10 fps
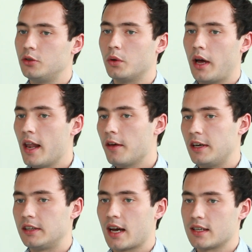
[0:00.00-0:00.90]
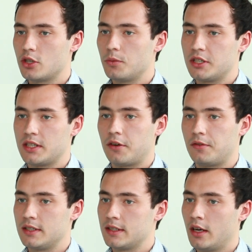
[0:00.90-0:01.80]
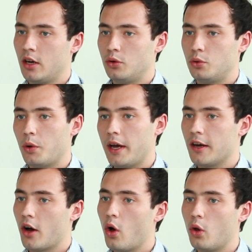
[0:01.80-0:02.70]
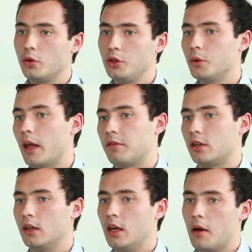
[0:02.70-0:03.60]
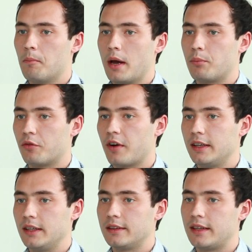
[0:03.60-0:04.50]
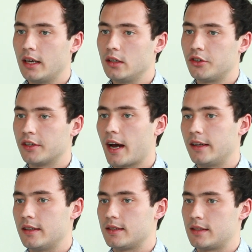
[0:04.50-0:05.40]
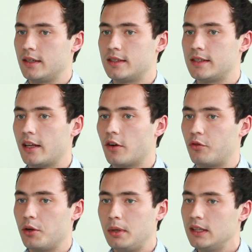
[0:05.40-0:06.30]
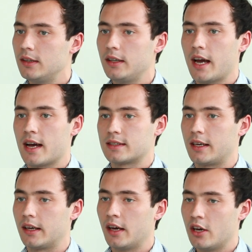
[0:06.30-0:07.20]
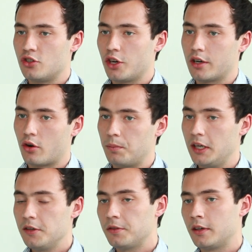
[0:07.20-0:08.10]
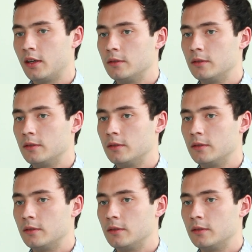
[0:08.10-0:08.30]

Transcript: to elevate customer service to a whole new level by providing tailored guidance instead of repeatedly asking chicken or beef.